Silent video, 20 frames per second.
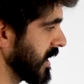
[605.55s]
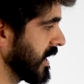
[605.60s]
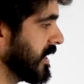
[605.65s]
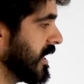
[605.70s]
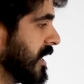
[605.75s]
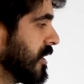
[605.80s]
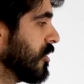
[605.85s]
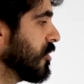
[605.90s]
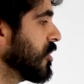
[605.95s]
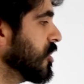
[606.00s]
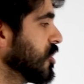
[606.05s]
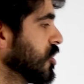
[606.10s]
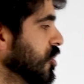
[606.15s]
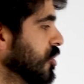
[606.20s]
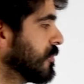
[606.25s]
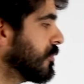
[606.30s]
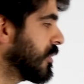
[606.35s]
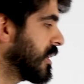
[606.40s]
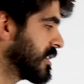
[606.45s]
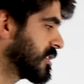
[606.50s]
And then on the
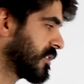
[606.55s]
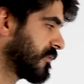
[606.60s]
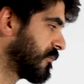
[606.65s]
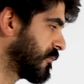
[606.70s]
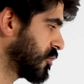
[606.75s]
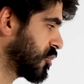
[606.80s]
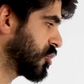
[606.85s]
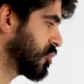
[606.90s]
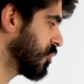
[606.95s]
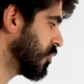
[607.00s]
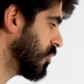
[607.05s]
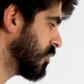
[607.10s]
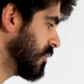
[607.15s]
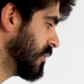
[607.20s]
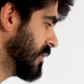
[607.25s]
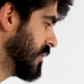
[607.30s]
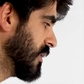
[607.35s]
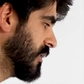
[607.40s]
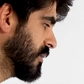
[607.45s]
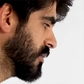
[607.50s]
numerator, for sure,
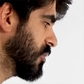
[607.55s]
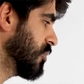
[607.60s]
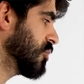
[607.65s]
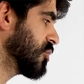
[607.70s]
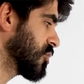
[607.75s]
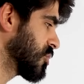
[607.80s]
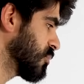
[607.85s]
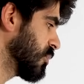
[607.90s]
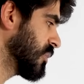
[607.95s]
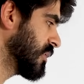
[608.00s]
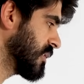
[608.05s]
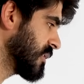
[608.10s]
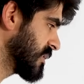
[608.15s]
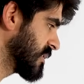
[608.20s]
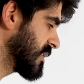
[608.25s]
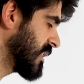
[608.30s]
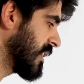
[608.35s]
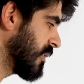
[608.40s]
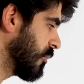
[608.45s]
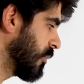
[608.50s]
you just want to
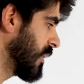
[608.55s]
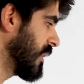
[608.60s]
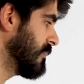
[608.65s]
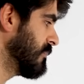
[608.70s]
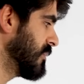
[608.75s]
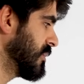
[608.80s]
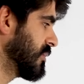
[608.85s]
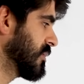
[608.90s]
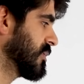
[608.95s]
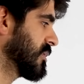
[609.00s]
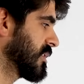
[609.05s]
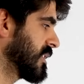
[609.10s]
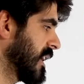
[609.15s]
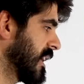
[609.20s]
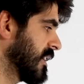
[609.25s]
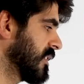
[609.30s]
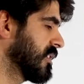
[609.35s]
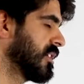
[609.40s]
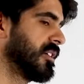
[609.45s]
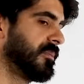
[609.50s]
stay away, because
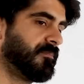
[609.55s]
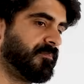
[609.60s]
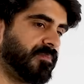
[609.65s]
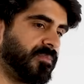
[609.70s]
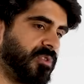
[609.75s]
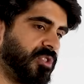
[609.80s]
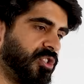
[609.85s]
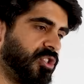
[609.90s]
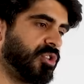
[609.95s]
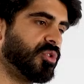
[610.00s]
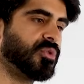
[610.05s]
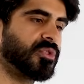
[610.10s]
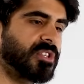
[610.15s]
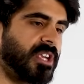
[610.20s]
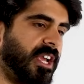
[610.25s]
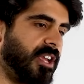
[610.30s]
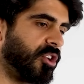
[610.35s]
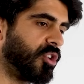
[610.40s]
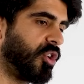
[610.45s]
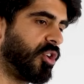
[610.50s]
getting a 2
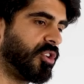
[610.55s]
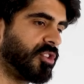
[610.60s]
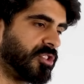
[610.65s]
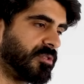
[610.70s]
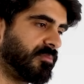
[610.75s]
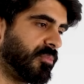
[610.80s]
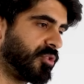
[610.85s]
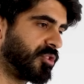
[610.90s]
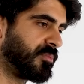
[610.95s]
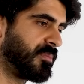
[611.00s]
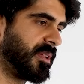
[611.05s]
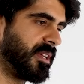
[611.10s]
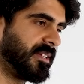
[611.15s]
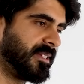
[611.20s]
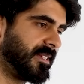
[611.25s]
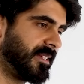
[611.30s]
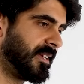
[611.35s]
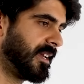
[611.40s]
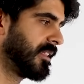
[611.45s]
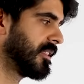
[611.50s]
sine cos multiplied
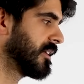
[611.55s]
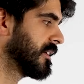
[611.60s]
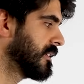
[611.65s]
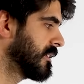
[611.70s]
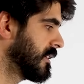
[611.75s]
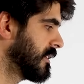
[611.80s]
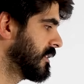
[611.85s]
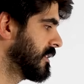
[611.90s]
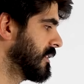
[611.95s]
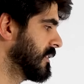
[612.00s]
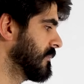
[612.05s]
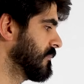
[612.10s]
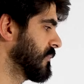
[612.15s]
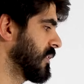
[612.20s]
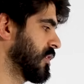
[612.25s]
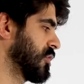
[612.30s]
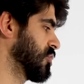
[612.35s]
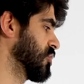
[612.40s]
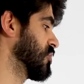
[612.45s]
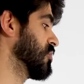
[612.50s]
together,
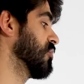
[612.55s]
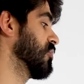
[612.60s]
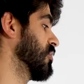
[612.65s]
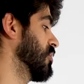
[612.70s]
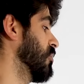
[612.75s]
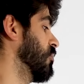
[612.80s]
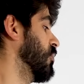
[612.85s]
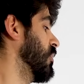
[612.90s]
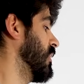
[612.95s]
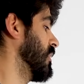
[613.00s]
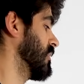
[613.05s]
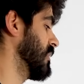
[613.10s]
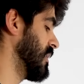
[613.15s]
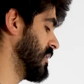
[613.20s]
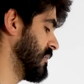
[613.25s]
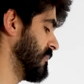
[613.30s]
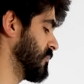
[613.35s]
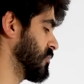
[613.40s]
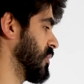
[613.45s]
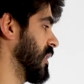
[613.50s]
it's just not going to work.
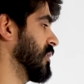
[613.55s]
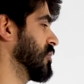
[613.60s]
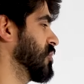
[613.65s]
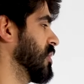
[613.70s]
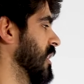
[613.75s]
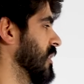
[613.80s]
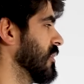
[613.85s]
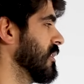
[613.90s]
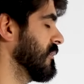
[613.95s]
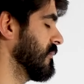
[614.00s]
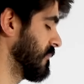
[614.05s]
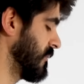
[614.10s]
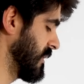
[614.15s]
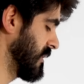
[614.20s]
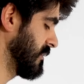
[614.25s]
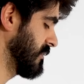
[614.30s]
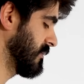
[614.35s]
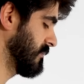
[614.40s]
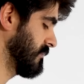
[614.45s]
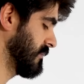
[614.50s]
So actually, I don't even
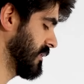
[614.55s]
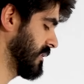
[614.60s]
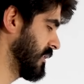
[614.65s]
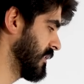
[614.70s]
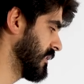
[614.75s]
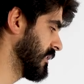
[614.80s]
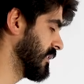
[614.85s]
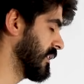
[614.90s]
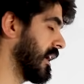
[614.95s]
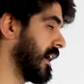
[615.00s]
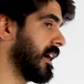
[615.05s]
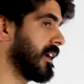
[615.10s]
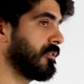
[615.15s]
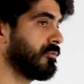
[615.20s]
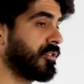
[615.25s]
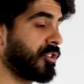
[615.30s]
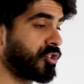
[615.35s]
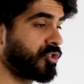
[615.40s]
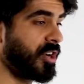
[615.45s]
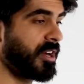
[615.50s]
think I
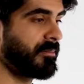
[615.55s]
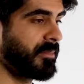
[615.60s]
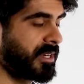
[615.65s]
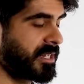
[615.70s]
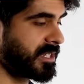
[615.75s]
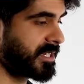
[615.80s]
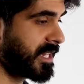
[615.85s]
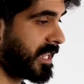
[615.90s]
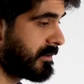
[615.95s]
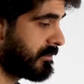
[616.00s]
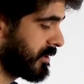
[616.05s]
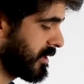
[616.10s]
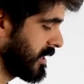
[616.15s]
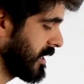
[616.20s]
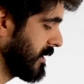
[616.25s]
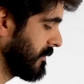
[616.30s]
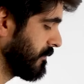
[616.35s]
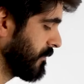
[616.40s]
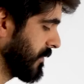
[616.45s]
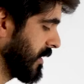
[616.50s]
retract my statement
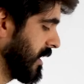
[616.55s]
there.